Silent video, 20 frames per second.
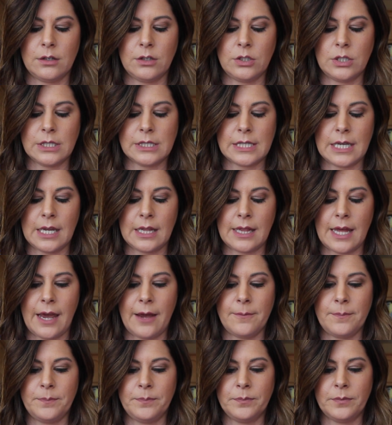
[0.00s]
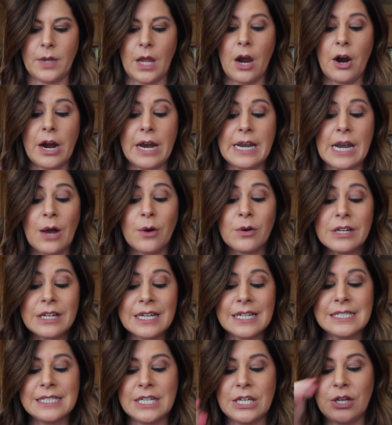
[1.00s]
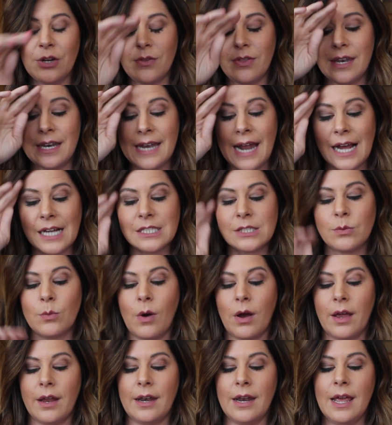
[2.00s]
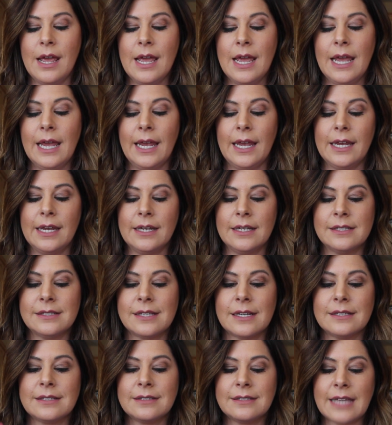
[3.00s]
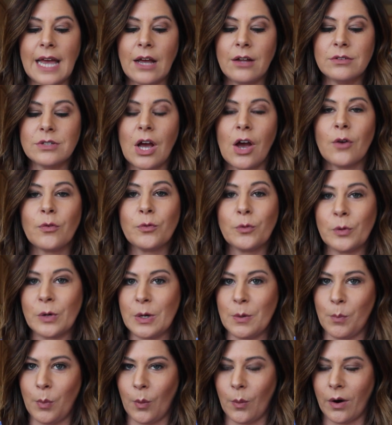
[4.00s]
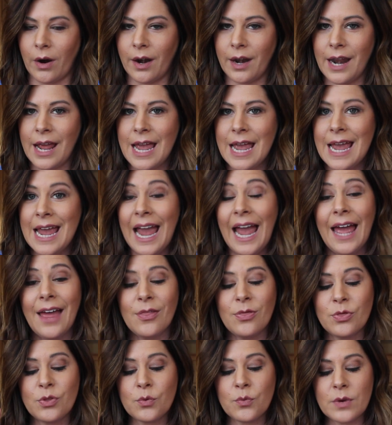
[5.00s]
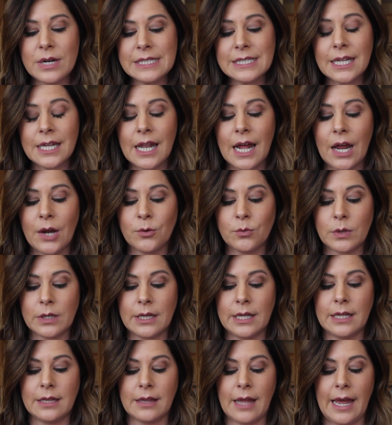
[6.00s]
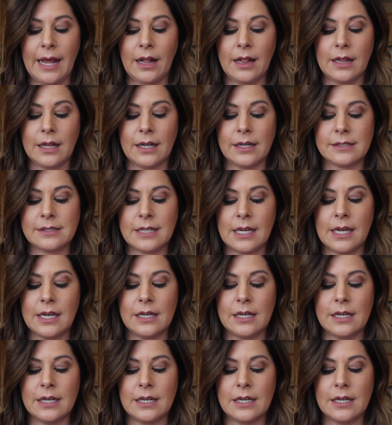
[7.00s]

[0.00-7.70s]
Just like that. All right, now to continue, the next one is Sound Off Reborn. And the reason that I really like this